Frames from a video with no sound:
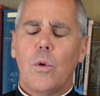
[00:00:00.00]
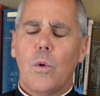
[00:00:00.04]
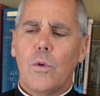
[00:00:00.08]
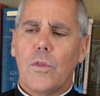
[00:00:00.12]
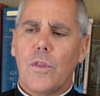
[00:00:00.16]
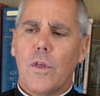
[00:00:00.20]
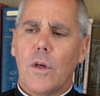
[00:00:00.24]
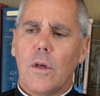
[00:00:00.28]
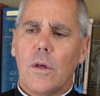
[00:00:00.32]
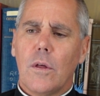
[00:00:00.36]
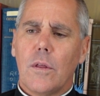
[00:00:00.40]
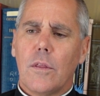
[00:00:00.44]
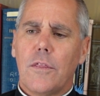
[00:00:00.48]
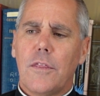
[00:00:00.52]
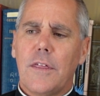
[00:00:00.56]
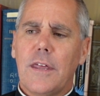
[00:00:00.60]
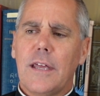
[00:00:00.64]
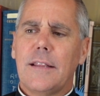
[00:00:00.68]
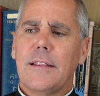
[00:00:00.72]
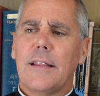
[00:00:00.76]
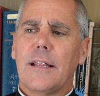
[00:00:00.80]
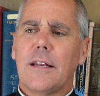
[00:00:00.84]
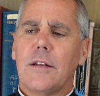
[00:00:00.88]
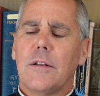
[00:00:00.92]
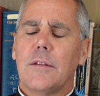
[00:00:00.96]
The
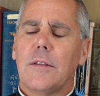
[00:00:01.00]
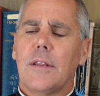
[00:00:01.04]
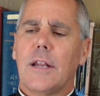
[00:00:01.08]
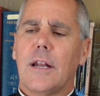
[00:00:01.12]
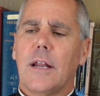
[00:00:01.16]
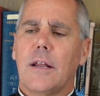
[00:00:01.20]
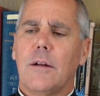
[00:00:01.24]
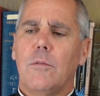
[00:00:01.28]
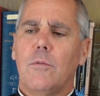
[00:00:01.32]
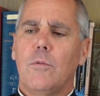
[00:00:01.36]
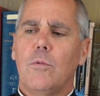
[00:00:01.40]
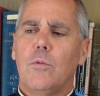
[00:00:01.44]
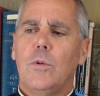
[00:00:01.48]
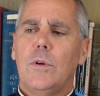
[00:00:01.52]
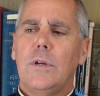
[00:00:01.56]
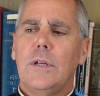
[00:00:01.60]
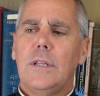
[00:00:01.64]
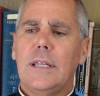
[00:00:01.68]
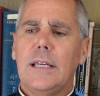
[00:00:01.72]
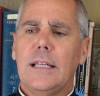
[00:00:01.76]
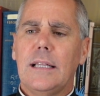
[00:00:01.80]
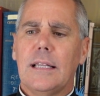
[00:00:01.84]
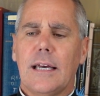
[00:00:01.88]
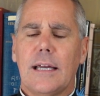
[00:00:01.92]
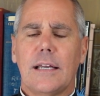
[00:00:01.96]
thing that I'd
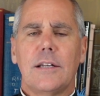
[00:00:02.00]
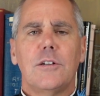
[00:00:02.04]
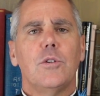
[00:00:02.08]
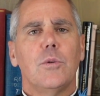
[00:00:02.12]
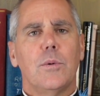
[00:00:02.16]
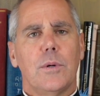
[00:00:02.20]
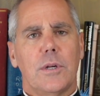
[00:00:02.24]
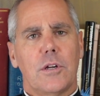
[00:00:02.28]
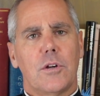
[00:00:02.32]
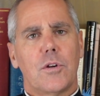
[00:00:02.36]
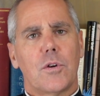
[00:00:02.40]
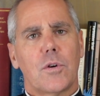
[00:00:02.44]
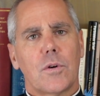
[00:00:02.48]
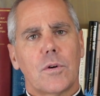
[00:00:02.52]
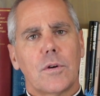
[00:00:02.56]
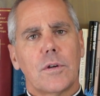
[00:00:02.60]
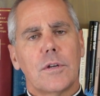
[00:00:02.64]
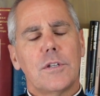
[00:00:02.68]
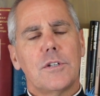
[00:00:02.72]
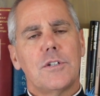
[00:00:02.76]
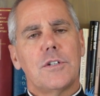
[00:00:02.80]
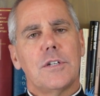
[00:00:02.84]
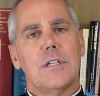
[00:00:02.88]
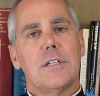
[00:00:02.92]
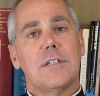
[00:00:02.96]
really like to
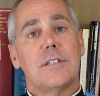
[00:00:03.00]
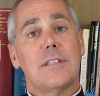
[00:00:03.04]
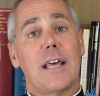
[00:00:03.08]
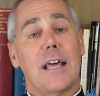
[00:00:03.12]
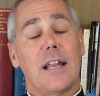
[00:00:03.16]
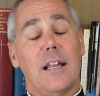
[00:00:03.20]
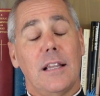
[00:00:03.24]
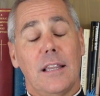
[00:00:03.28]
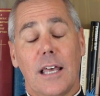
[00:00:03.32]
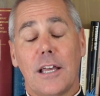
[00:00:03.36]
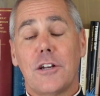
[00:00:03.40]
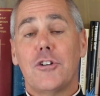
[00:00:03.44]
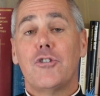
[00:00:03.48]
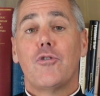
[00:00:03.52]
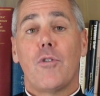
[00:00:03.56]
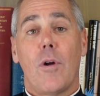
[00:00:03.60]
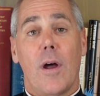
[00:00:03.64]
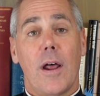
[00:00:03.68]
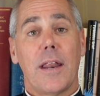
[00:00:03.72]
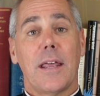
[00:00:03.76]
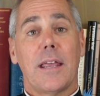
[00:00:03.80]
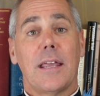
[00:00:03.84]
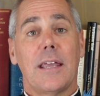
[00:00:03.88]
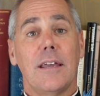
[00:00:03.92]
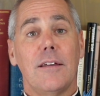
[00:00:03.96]
encourage is that
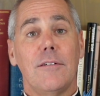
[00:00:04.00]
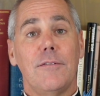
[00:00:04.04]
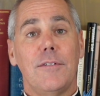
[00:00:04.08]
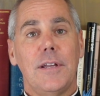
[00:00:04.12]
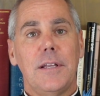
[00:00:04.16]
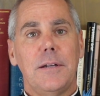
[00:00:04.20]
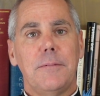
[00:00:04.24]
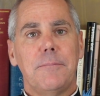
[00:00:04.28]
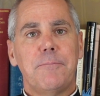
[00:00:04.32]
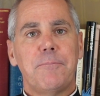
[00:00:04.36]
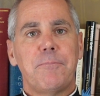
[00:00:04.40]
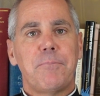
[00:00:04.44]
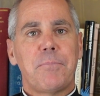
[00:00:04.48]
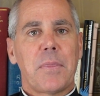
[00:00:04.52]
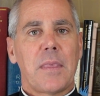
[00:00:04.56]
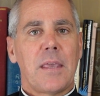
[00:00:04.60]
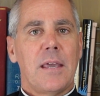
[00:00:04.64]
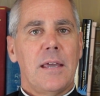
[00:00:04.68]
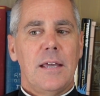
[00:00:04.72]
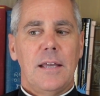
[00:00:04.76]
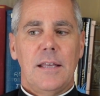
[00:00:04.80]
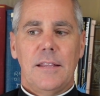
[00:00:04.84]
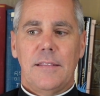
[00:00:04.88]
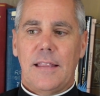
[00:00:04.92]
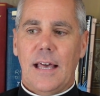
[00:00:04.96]
electronic giving,
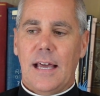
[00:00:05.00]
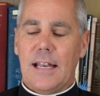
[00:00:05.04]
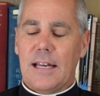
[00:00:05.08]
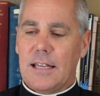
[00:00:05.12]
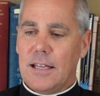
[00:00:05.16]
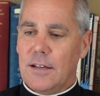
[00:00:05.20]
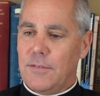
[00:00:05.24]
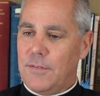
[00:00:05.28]
that